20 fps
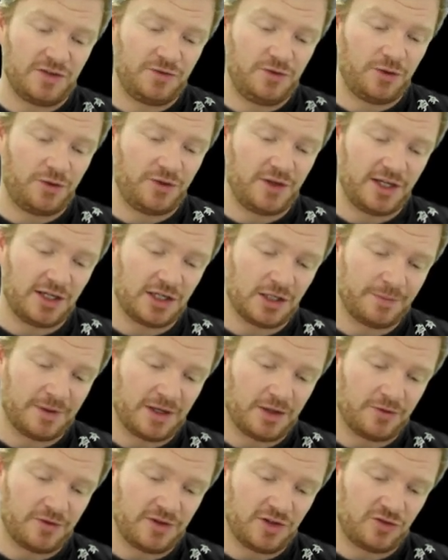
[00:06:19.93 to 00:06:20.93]
if you think
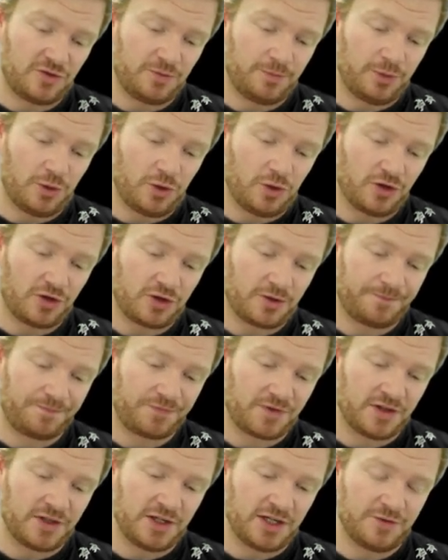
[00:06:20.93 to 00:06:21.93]
about this
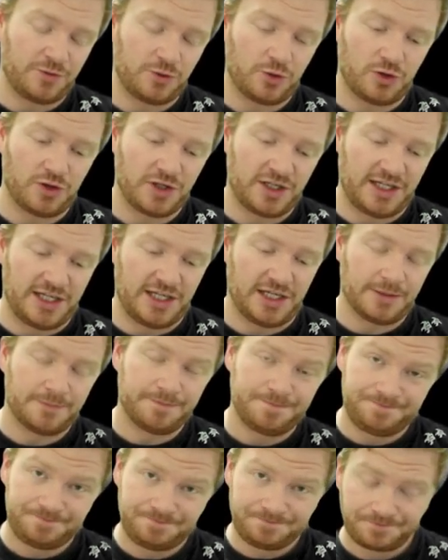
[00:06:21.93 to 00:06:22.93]
block that I've got here.